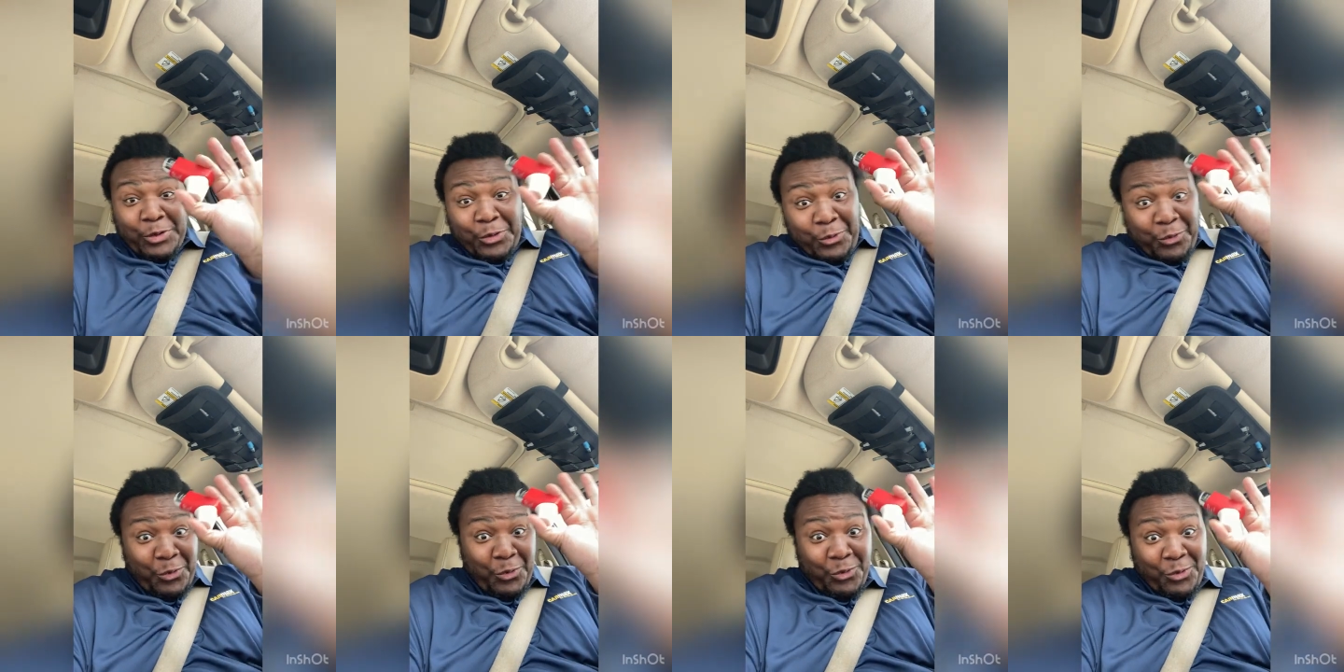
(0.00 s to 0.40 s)

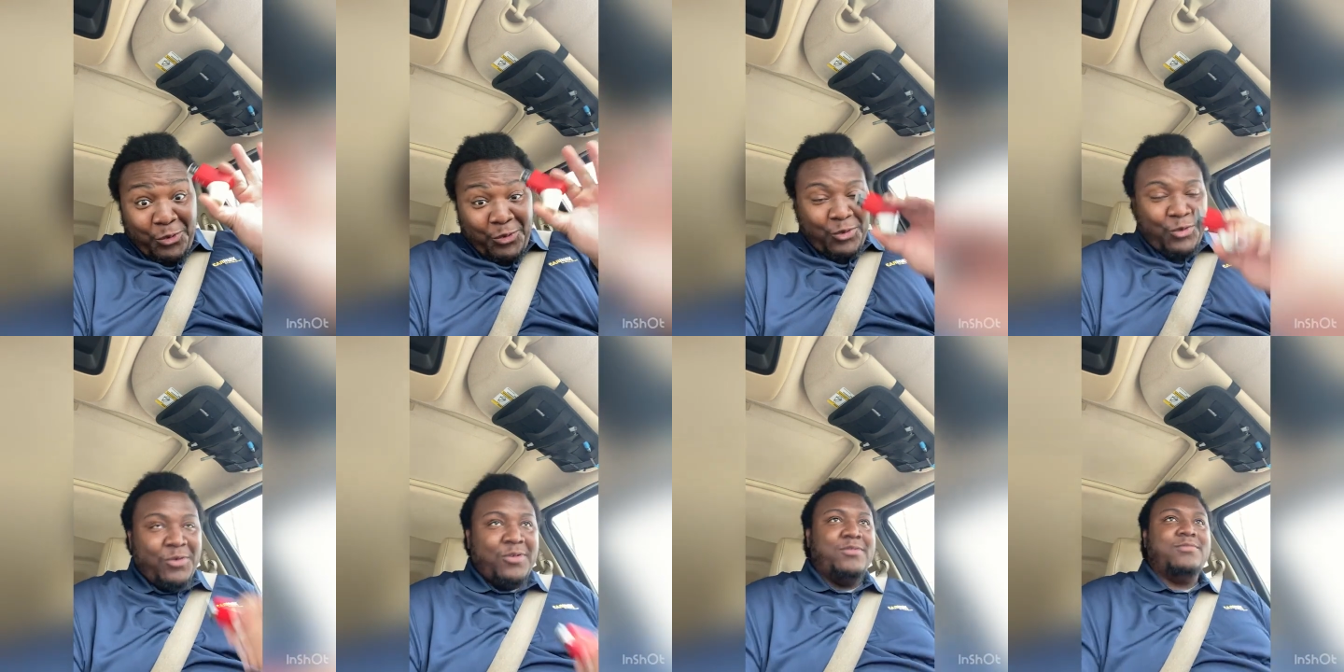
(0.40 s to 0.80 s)

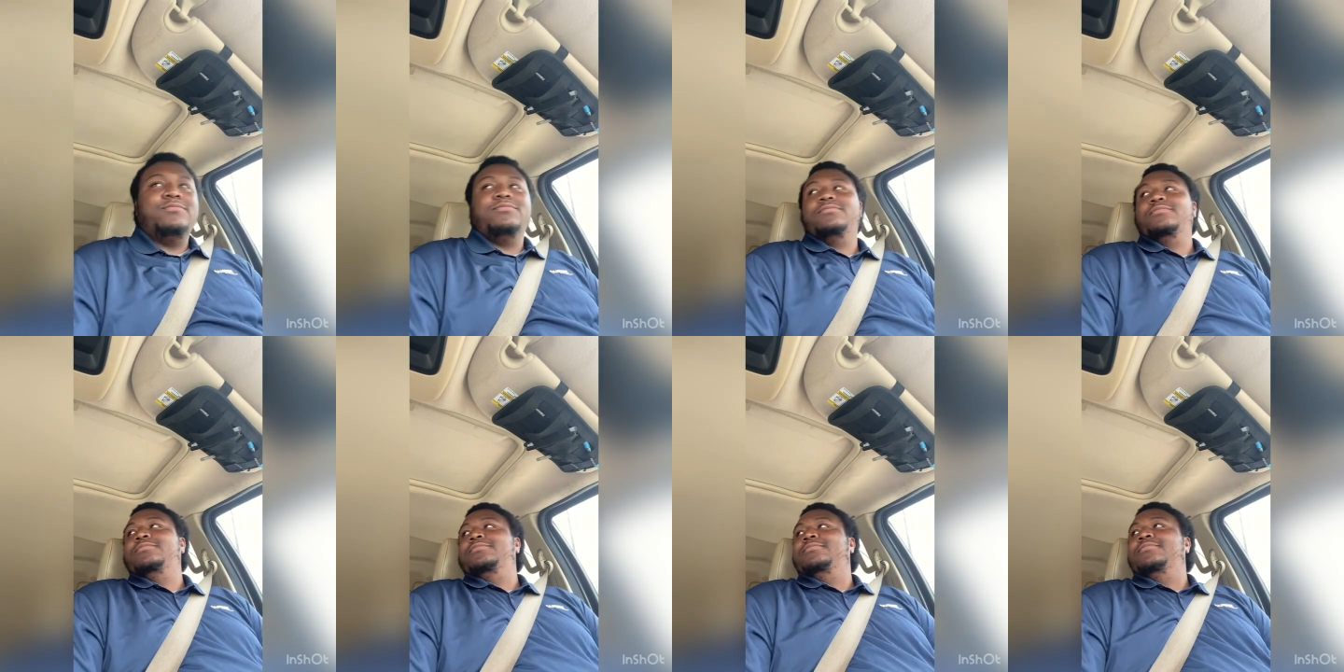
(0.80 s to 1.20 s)
Ooh.
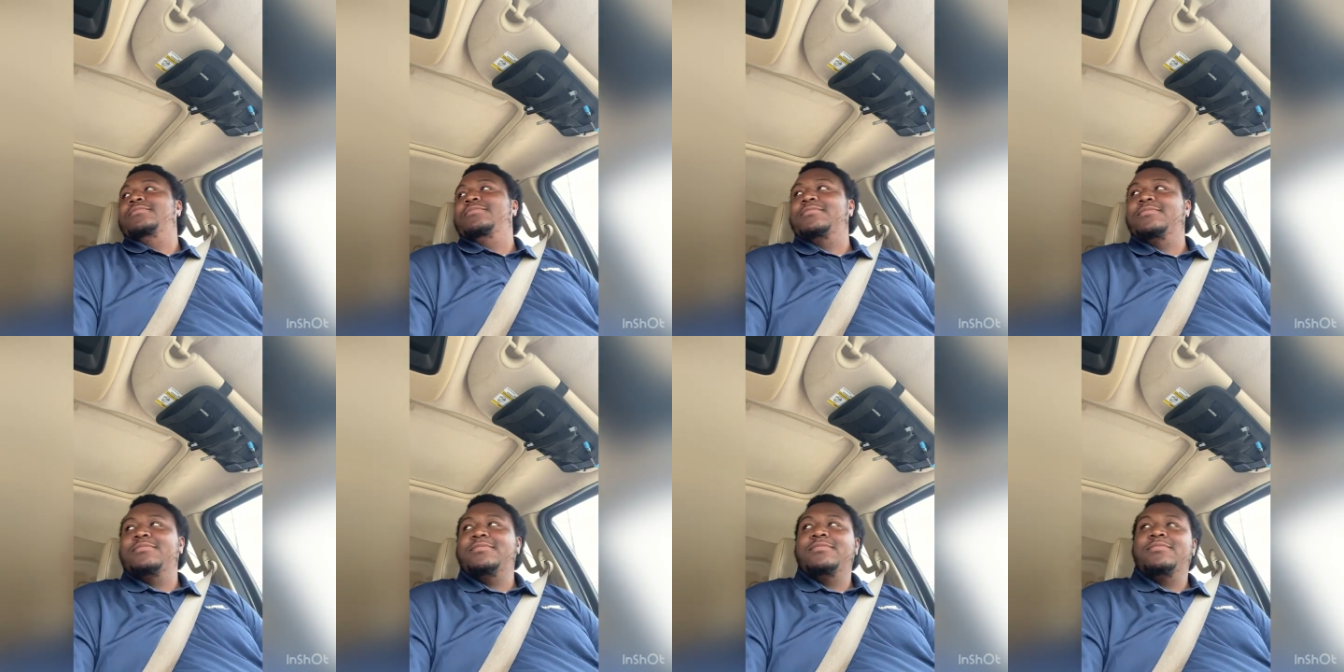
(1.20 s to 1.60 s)

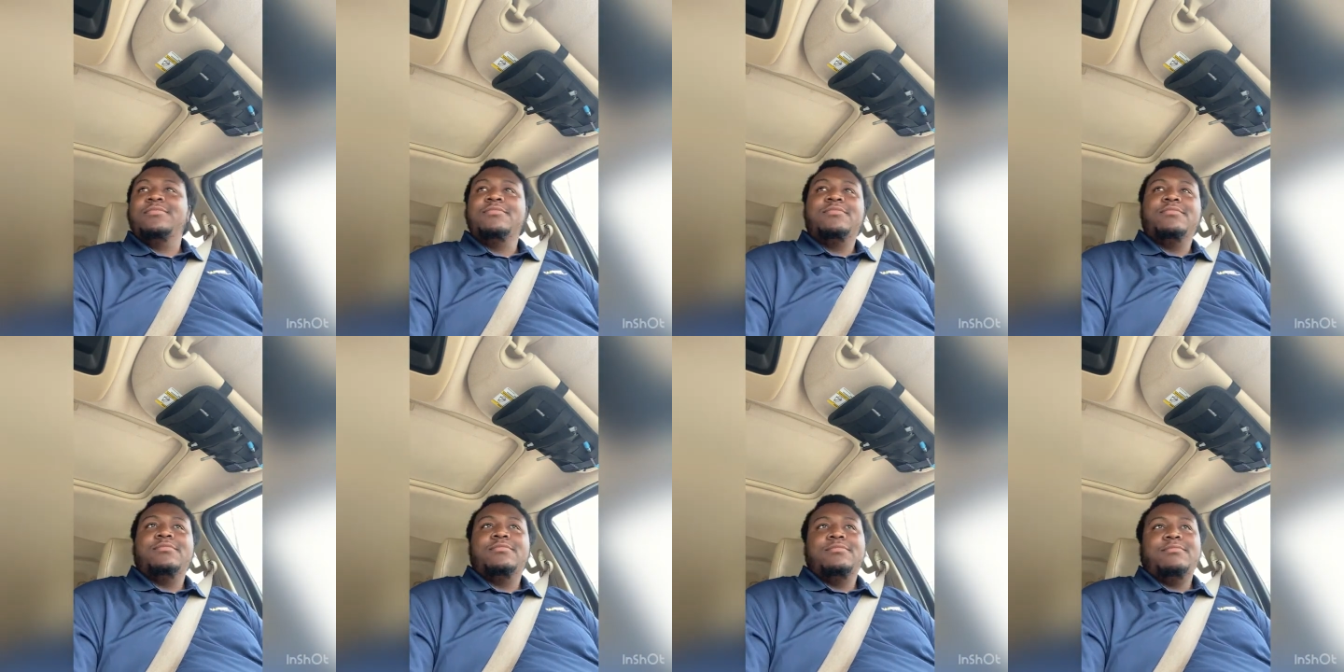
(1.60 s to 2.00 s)

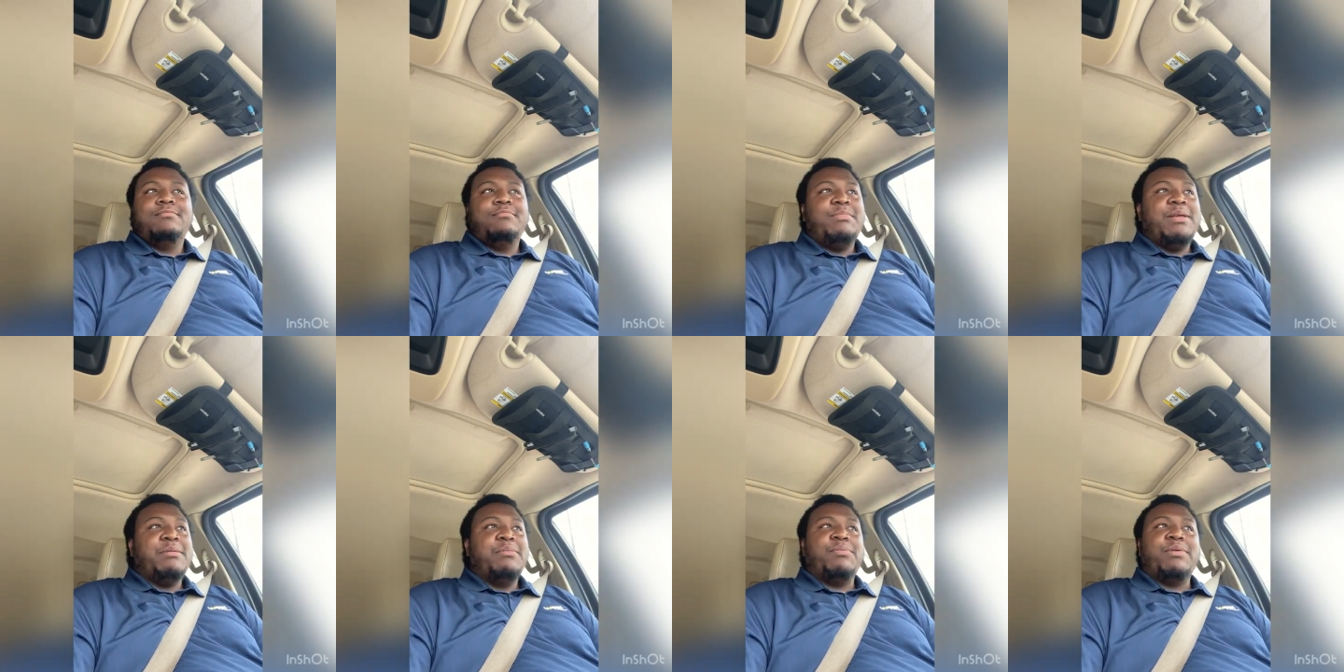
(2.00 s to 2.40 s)

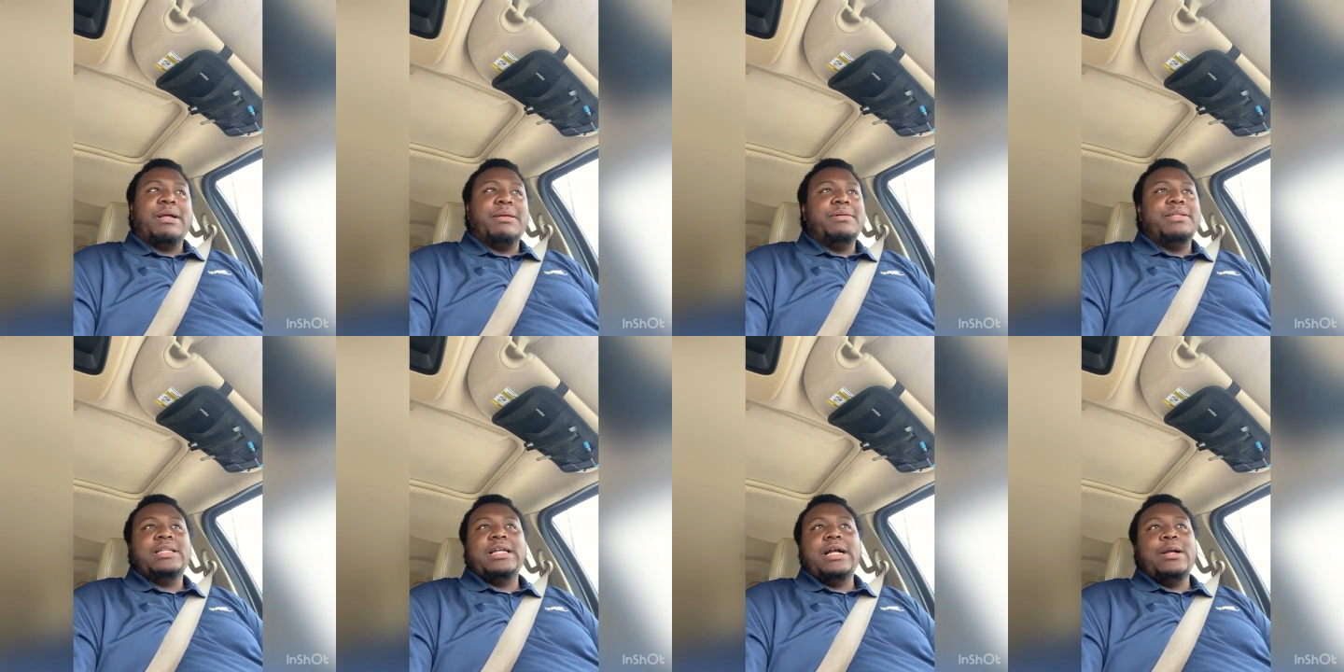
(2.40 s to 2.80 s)
People
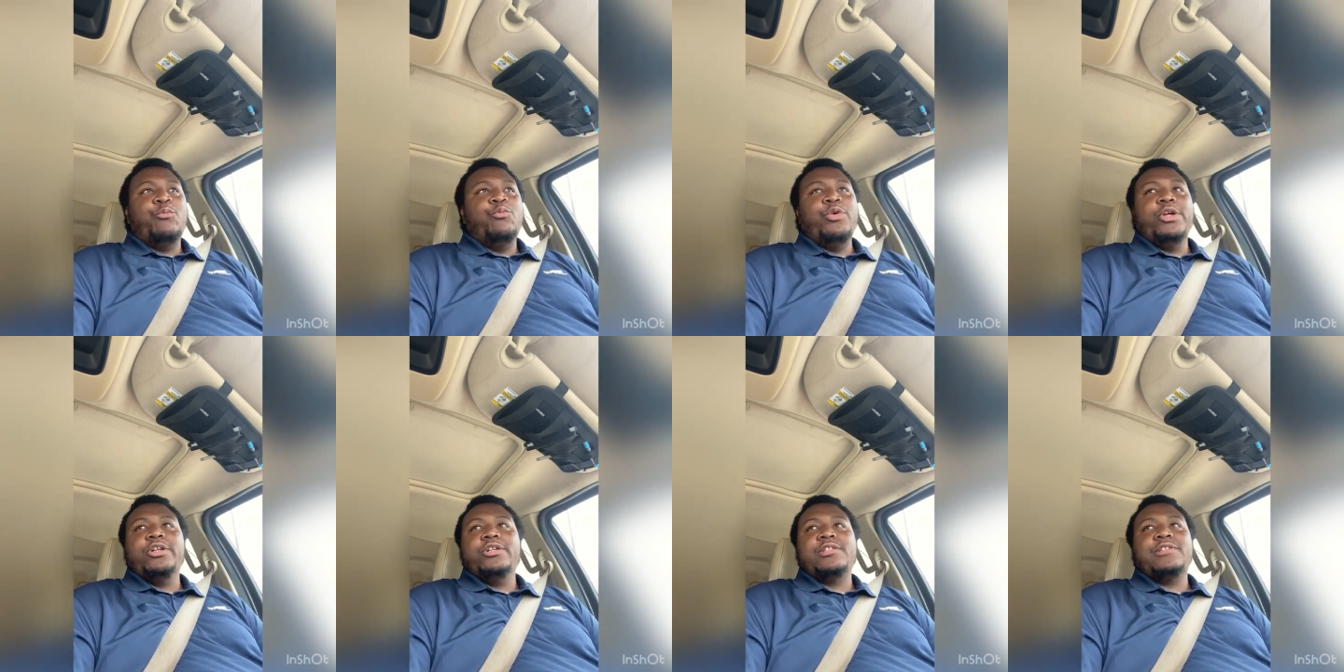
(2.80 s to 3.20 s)
probably think I'm
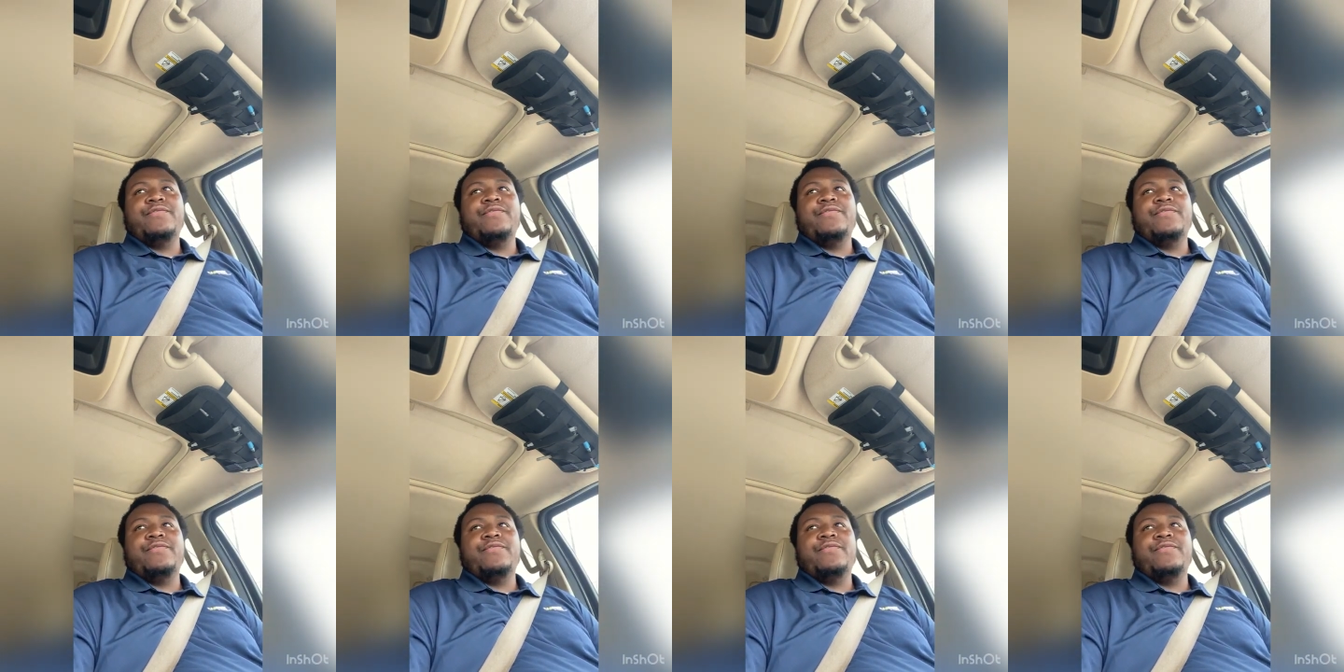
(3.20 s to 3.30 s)
weird as